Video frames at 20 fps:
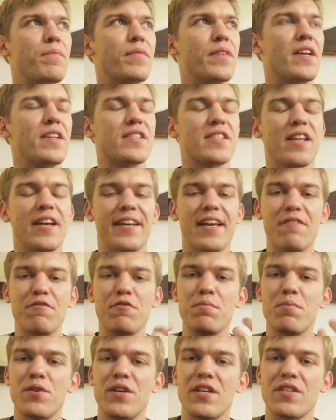it's like
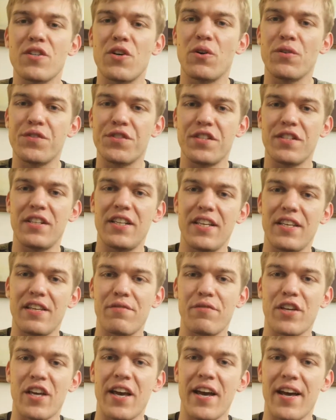everybody is constantly
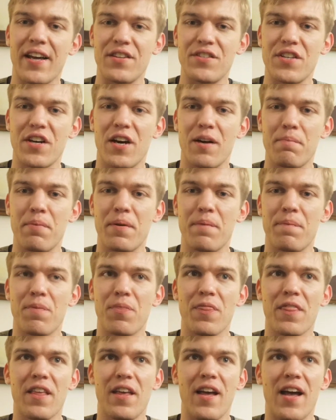giving a hand up
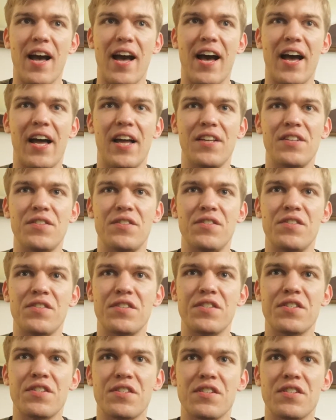and